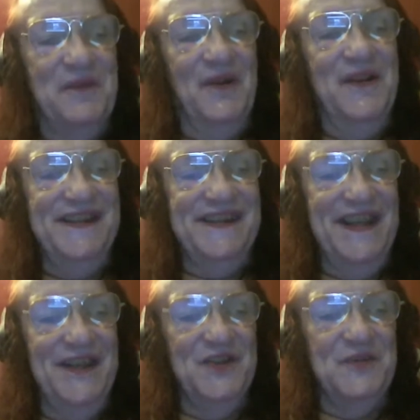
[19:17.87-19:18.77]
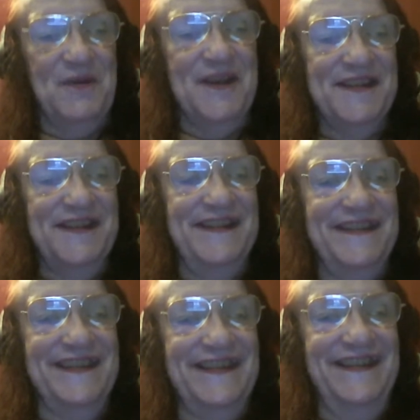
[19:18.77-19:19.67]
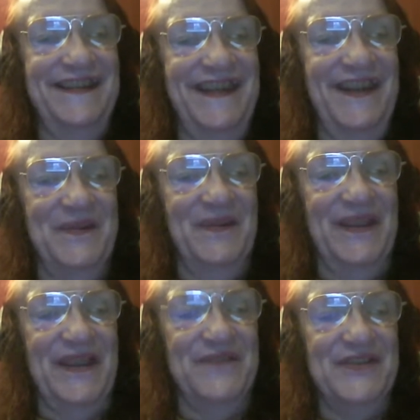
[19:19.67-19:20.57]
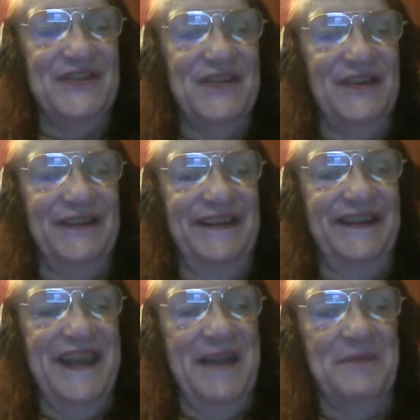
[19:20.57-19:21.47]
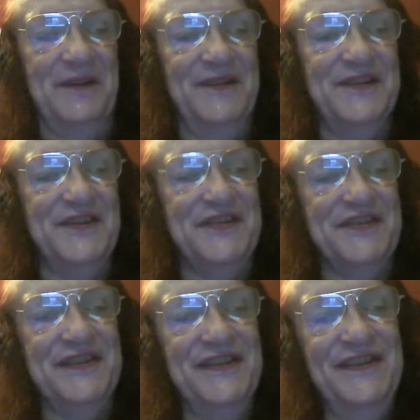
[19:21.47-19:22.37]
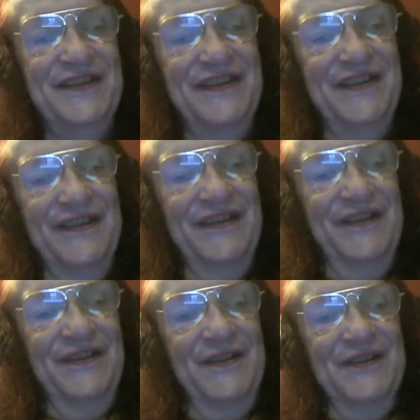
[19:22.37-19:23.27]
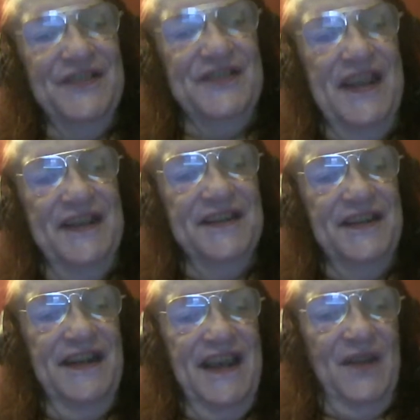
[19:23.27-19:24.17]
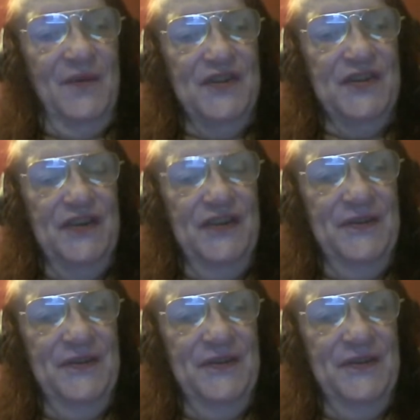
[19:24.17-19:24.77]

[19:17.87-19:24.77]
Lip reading: Bernie Sanders president and he will have a solidly capitalist Senate and House.